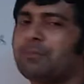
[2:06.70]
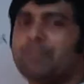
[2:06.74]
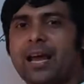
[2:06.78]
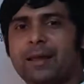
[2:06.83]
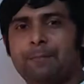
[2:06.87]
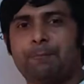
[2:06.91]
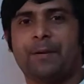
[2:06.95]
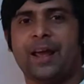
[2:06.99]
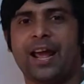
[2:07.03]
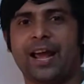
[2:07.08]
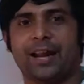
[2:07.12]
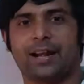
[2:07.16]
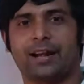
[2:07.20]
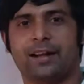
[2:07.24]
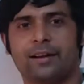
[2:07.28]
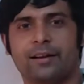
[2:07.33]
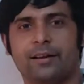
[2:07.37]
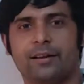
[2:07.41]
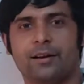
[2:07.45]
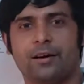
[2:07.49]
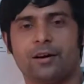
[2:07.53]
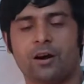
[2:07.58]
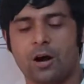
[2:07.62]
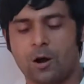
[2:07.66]
my
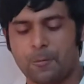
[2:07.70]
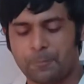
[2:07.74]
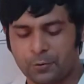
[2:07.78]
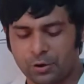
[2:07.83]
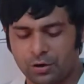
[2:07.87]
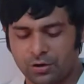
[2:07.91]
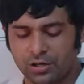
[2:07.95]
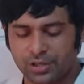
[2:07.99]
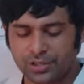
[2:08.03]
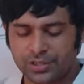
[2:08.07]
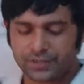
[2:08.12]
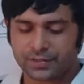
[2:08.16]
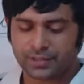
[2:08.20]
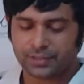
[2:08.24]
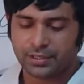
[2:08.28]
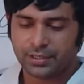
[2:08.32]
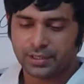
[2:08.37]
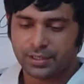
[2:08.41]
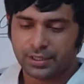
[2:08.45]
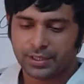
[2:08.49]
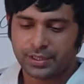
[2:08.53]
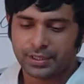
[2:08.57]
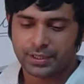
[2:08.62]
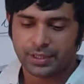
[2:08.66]
pen. Of course,
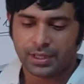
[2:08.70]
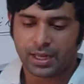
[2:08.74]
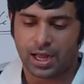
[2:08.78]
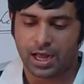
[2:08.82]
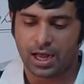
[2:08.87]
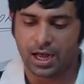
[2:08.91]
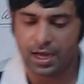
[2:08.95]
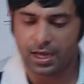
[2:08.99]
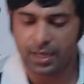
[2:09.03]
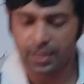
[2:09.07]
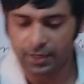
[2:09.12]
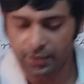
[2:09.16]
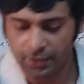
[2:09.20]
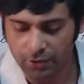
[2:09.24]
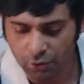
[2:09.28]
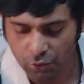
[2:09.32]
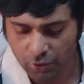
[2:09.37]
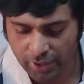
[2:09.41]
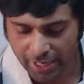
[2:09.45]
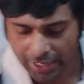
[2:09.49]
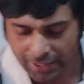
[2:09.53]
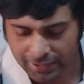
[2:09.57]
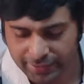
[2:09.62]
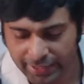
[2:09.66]

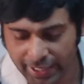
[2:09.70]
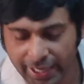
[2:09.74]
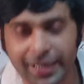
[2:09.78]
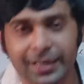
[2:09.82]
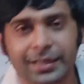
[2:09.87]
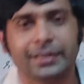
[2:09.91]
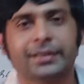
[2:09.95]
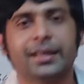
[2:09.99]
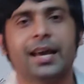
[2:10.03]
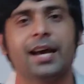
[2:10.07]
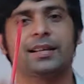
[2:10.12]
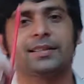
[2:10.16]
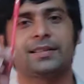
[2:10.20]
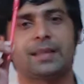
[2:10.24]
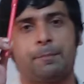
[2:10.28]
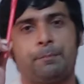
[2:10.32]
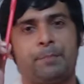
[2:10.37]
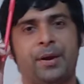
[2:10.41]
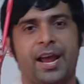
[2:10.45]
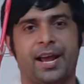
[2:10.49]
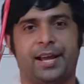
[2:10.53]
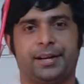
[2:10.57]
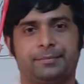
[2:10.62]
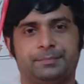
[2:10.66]
look at that, there is a
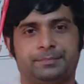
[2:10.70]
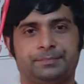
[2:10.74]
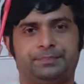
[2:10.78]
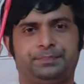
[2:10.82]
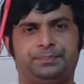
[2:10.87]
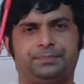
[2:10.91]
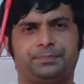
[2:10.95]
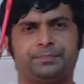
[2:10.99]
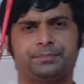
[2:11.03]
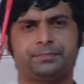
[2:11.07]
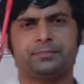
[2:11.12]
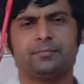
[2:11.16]
pen.